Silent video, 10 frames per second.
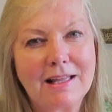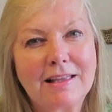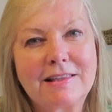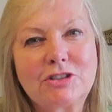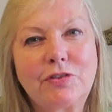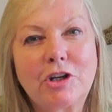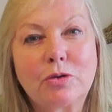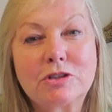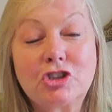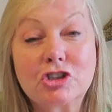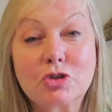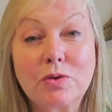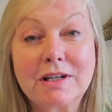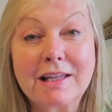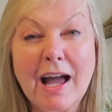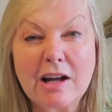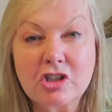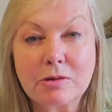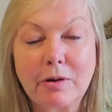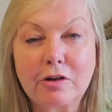This video is just going to catch
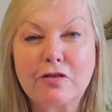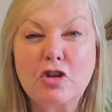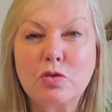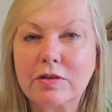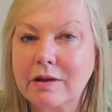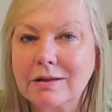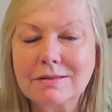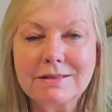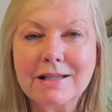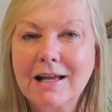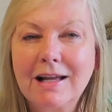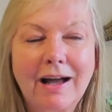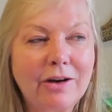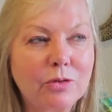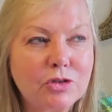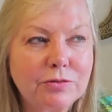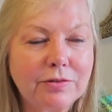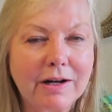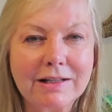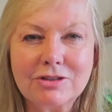up on a few things. I don't do
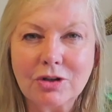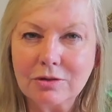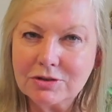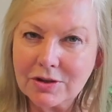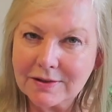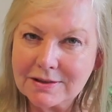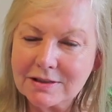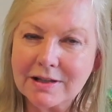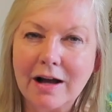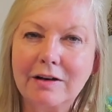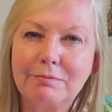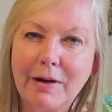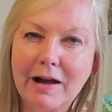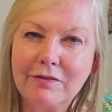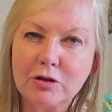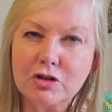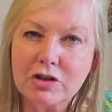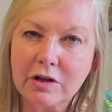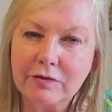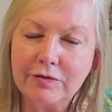Friday Sews, so this is kind of my
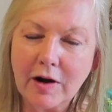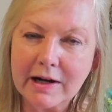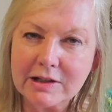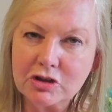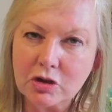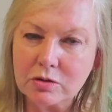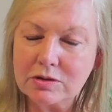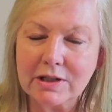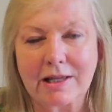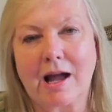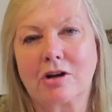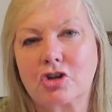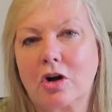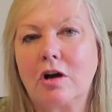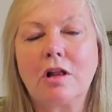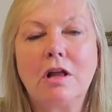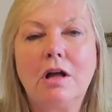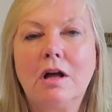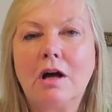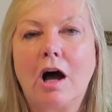version of Friday Sews, a catch-all
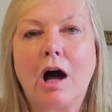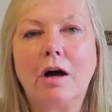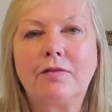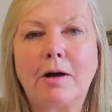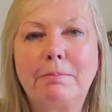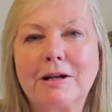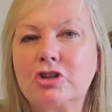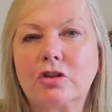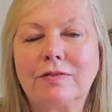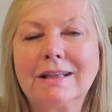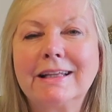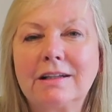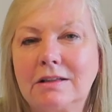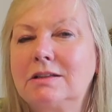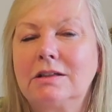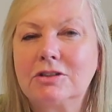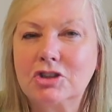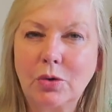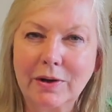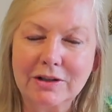of a bunch of little
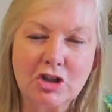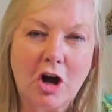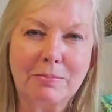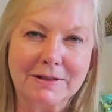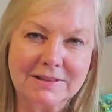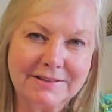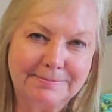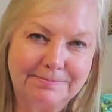sewing topics.